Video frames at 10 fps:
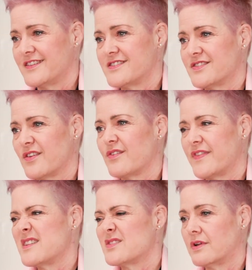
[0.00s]
So
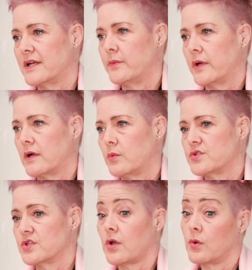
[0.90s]
that's really where I
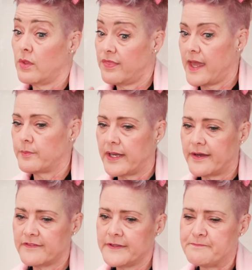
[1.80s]
want to go with that
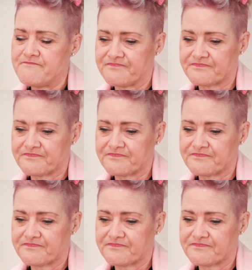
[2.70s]
part of it.